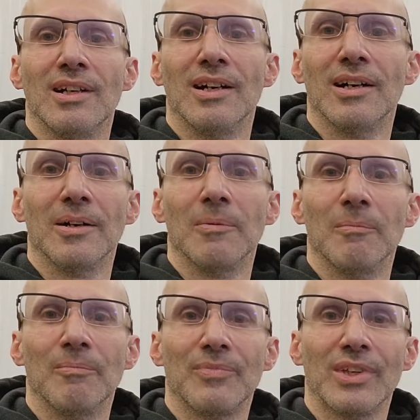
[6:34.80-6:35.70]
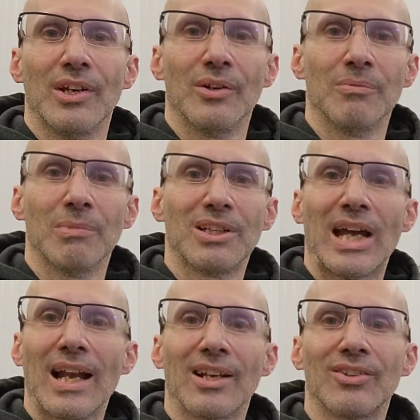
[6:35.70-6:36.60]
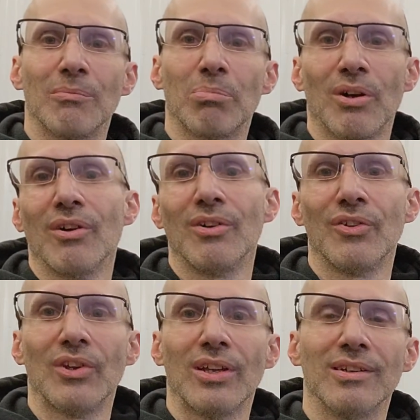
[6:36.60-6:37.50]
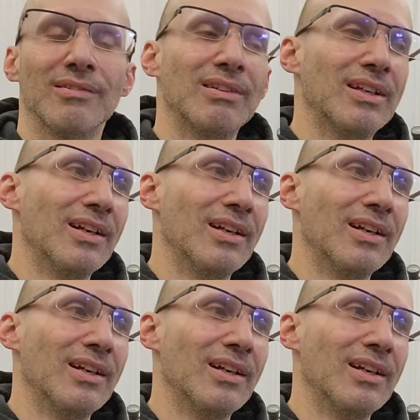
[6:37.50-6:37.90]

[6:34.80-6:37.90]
um, you know, metallics and pearls and